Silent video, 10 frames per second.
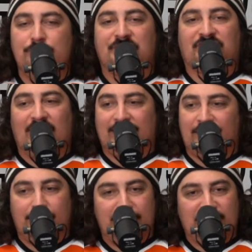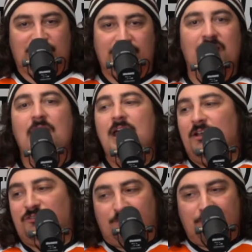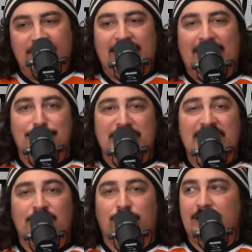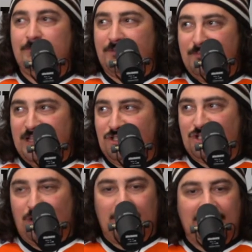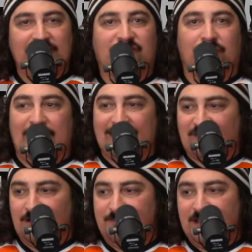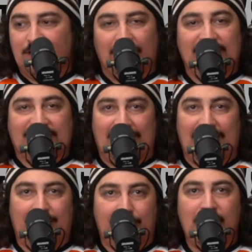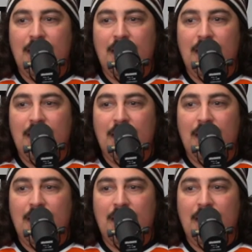the second intermission. There's a pregame meet and greet with me and Charlie, so that's going to be a great time.